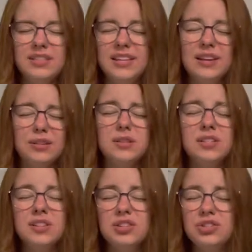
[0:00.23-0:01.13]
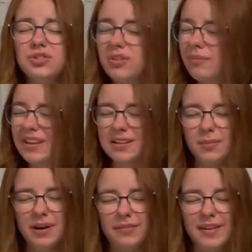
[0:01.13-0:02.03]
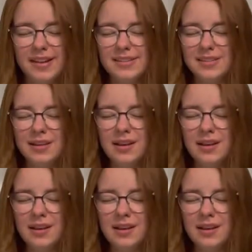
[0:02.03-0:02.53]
tears streaming down my face